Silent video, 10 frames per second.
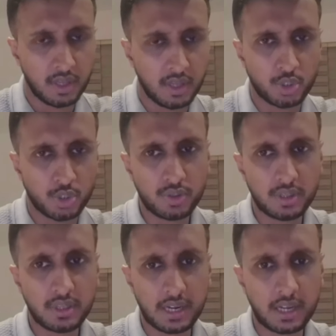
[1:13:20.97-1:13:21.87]
show
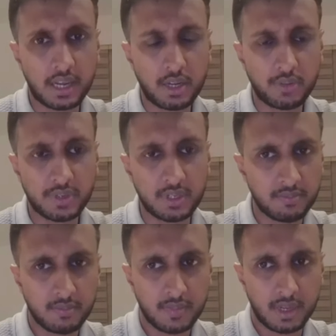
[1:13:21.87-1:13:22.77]
that kind of a,
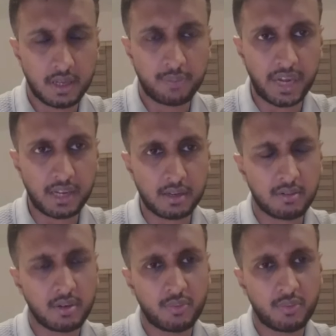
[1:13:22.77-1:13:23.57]
a pattern